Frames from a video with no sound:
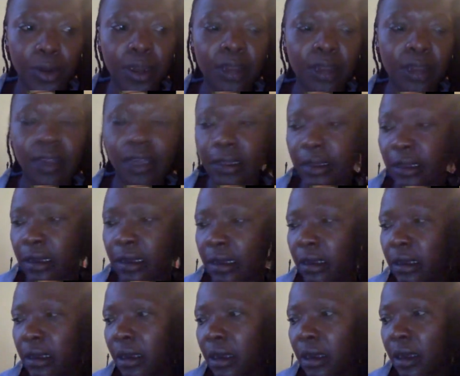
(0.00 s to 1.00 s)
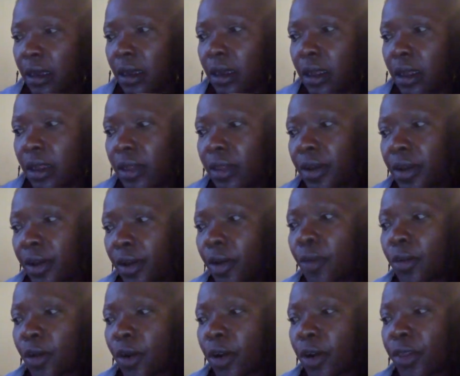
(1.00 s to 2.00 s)
I think the
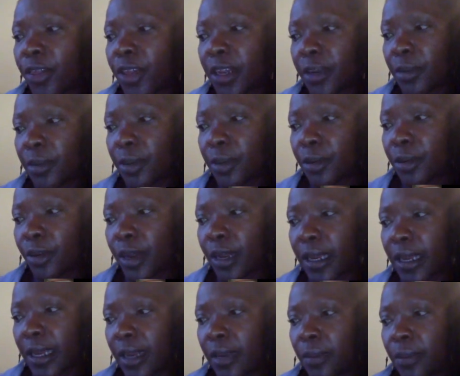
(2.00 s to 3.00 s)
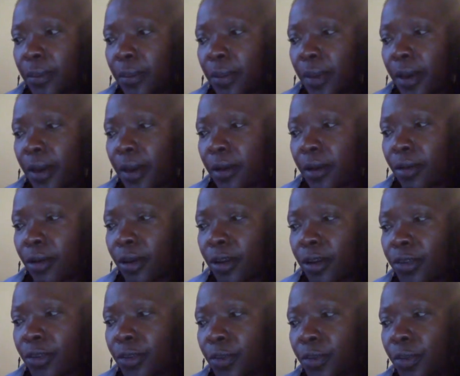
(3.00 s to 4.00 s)
overall thing that we were trying to get
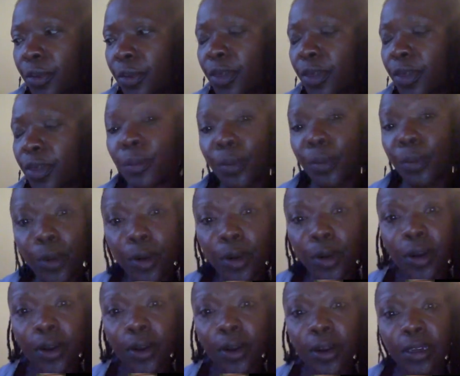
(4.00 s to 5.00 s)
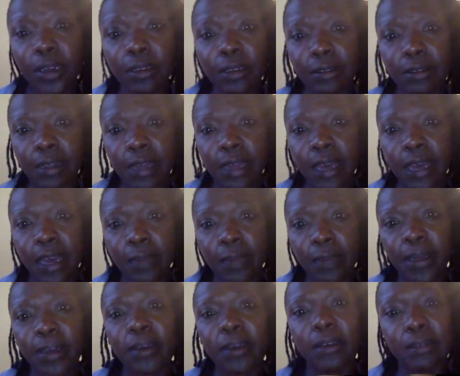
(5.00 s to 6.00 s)
across with the report is that
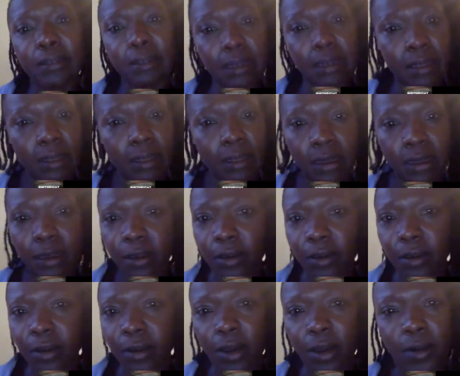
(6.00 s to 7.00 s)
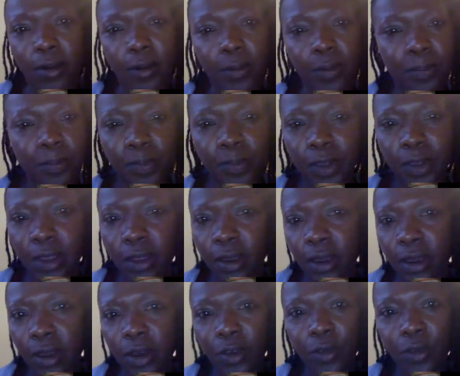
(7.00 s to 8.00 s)
because of the
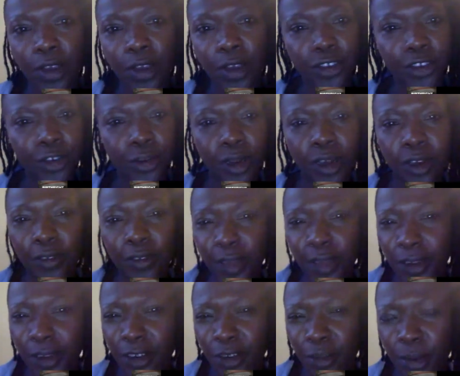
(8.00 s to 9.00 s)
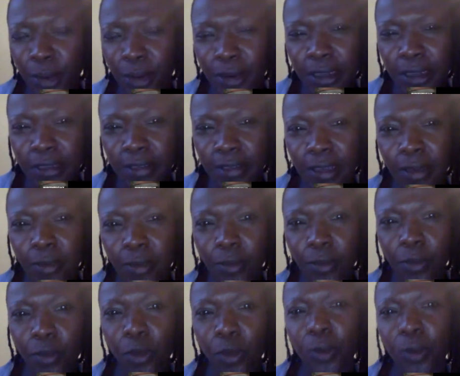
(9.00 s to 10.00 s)
racial and healthcare disparities that
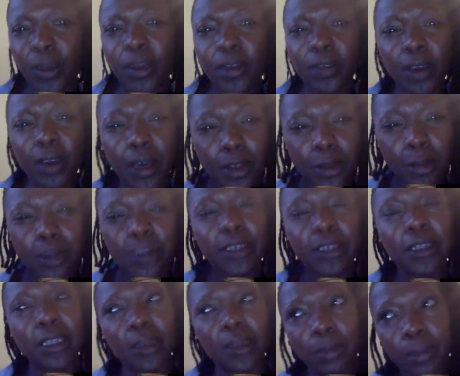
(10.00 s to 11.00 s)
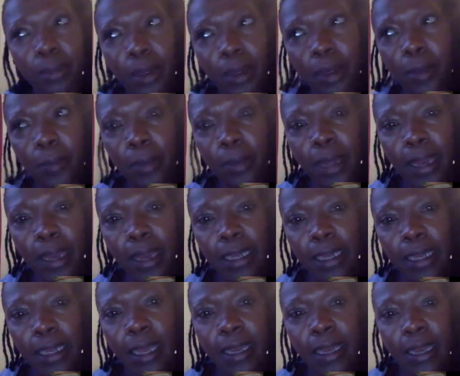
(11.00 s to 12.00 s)
women of color, particularly Black and
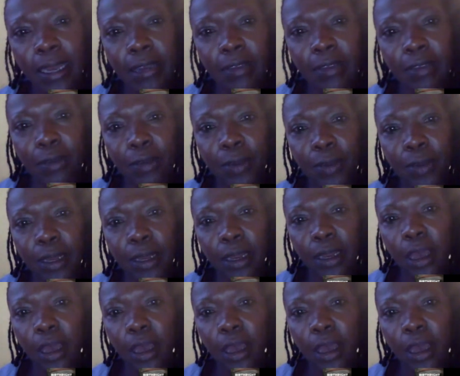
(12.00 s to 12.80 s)
Latinx women,